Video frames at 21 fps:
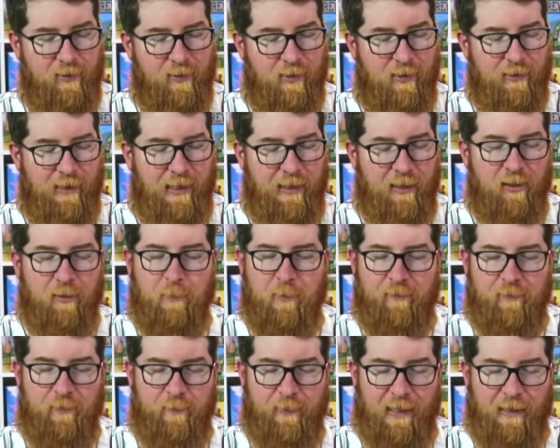you know, had a little bit
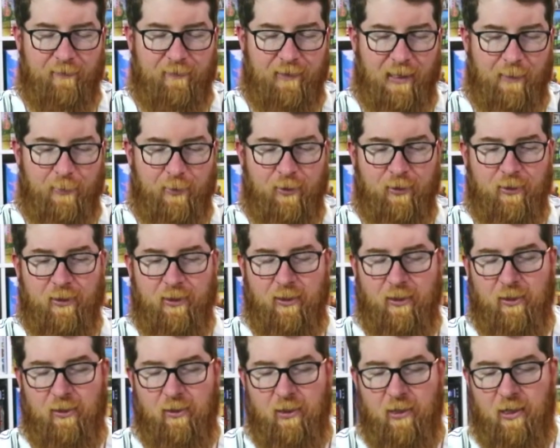of a bad rap
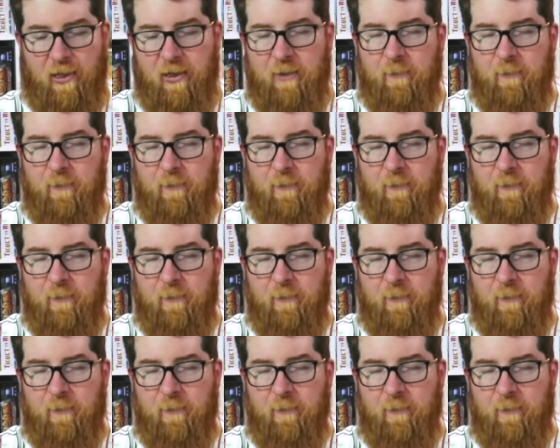earlier,